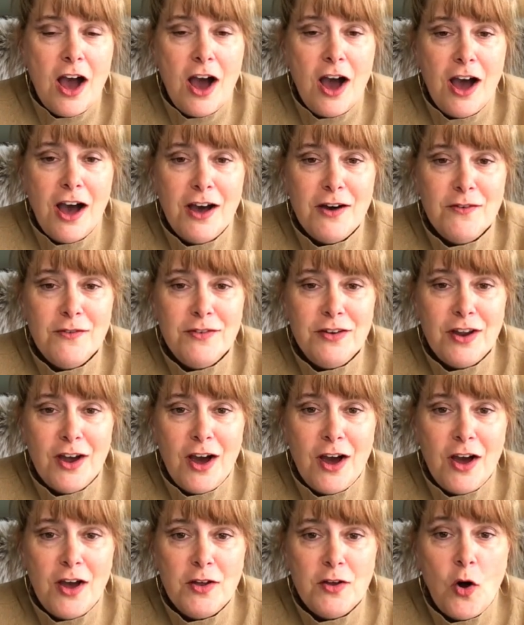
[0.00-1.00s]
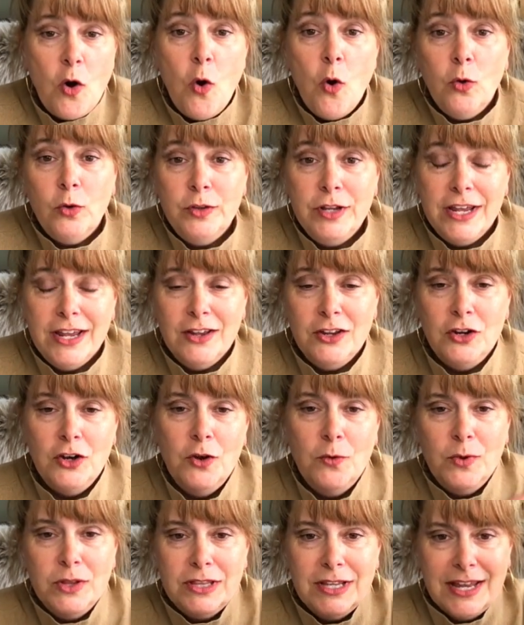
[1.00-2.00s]
um, holding you
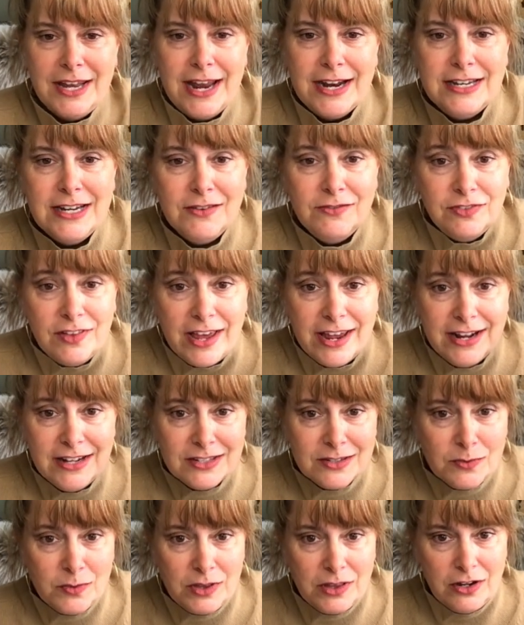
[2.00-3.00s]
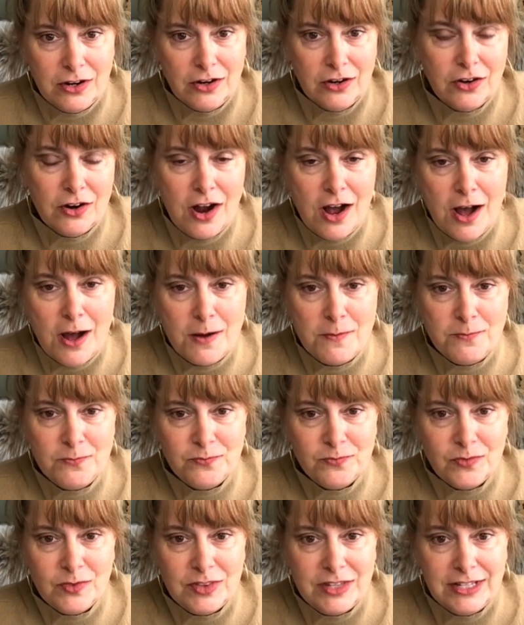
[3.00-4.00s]
know with connecting flights when they're
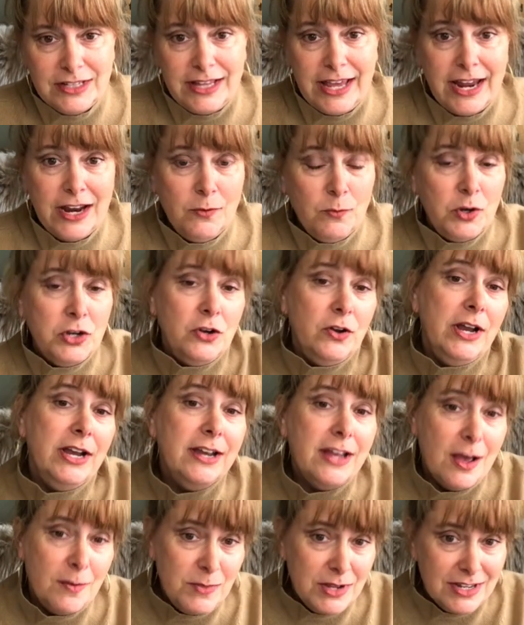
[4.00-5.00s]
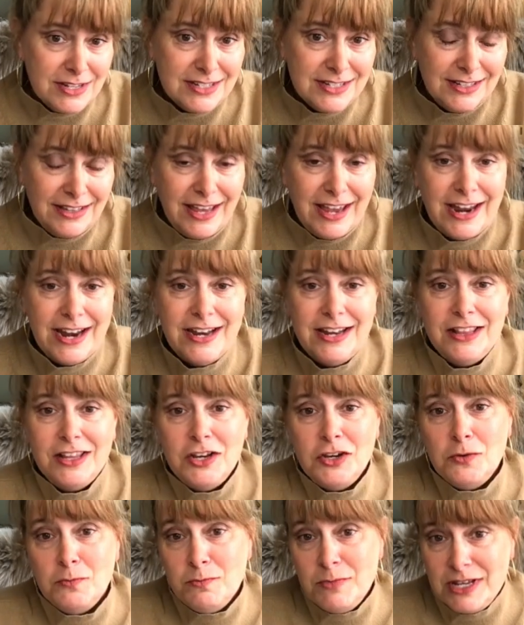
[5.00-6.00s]
um, delayed when your incoming is delayed and
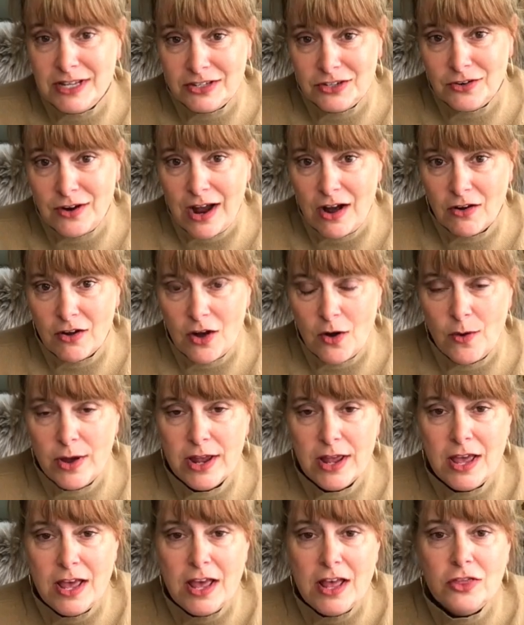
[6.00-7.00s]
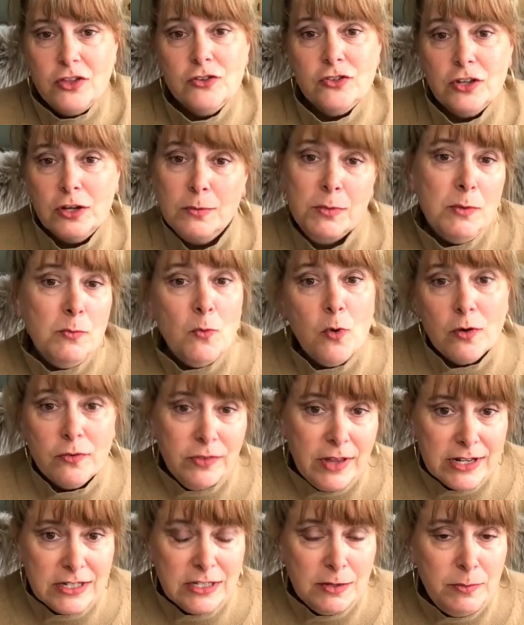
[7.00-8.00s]
then you miss your outgoing. There's going to be more
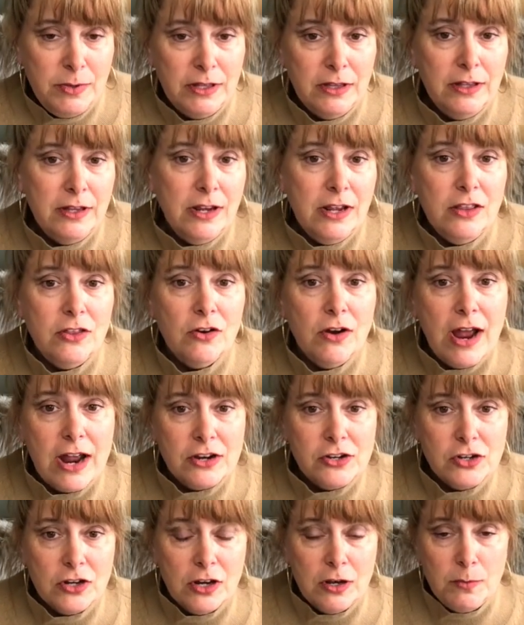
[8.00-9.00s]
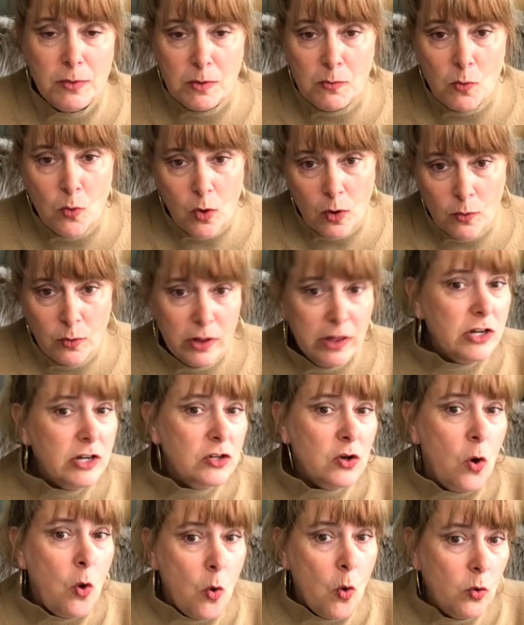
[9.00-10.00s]
flexibility. They're actually going to be more
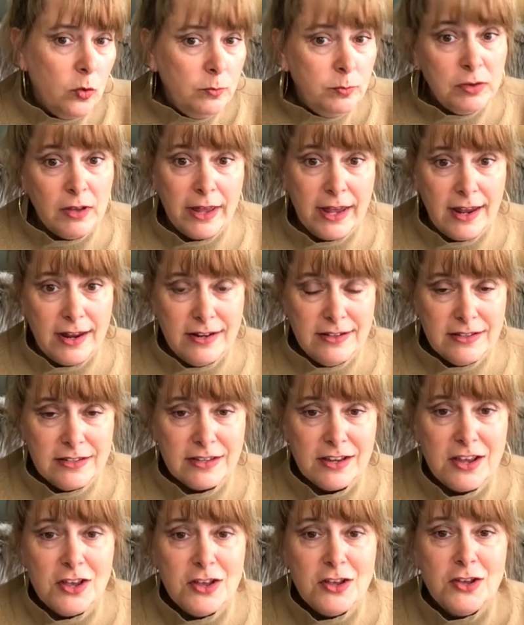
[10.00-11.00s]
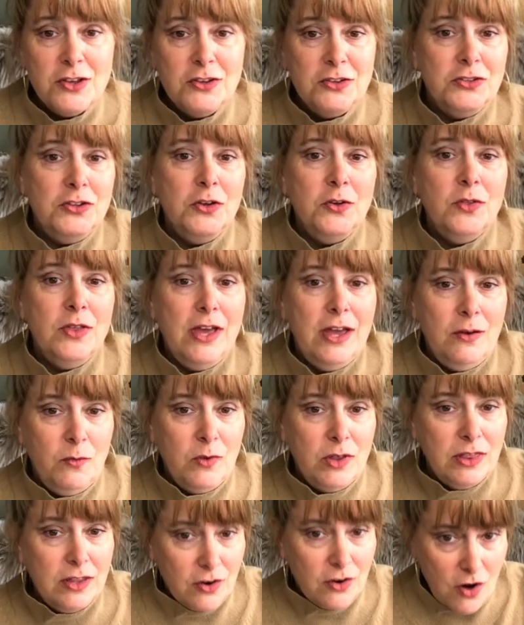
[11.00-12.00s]
willing to hold planes so that
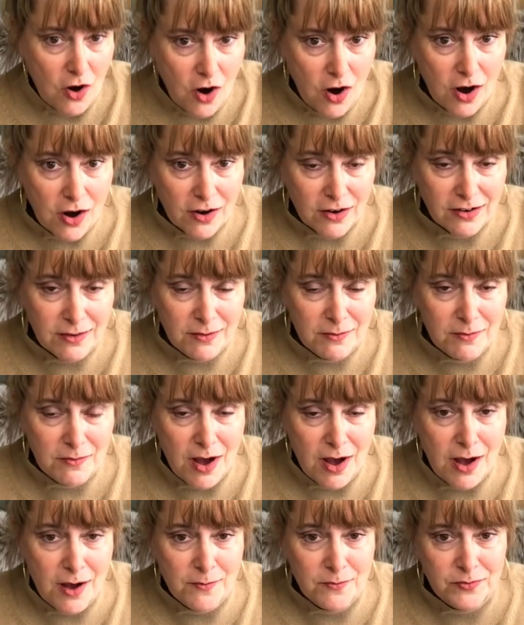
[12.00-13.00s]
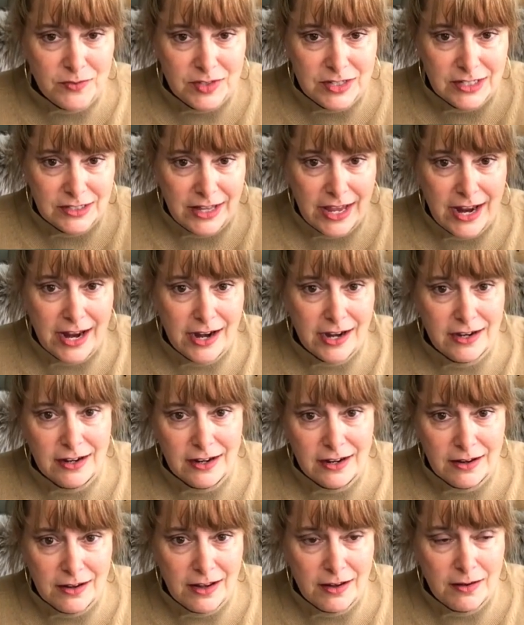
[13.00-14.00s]
when there are um,
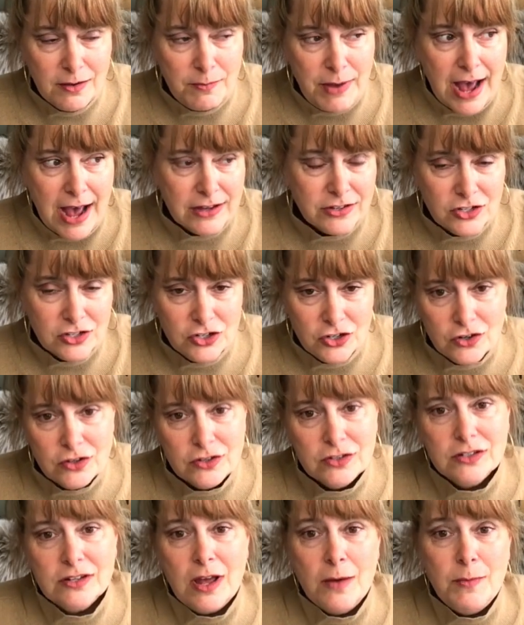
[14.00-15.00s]
delayed passengers